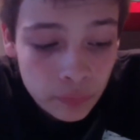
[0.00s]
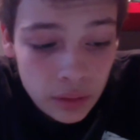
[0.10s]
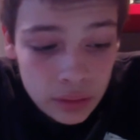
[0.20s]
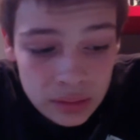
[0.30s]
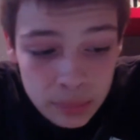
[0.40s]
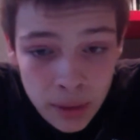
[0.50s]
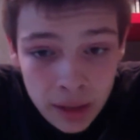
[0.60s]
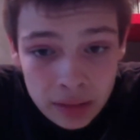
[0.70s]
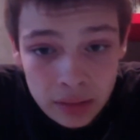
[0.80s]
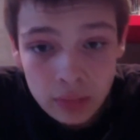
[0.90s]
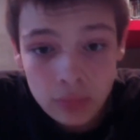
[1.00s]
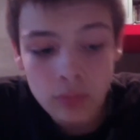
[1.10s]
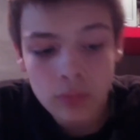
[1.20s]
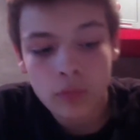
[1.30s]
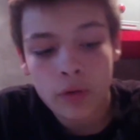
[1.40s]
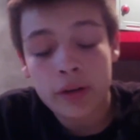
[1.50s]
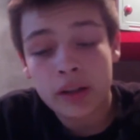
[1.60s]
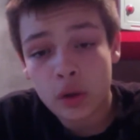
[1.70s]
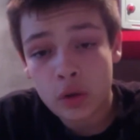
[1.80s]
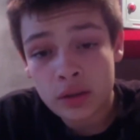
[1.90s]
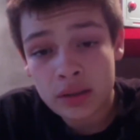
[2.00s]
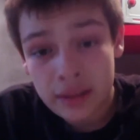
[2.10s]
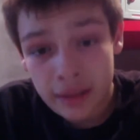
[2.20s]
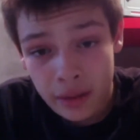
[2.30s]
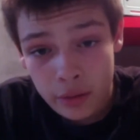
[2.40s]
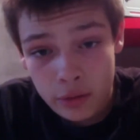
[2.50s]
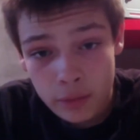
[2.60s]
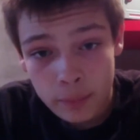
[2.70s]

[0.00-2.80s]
specced very closely together.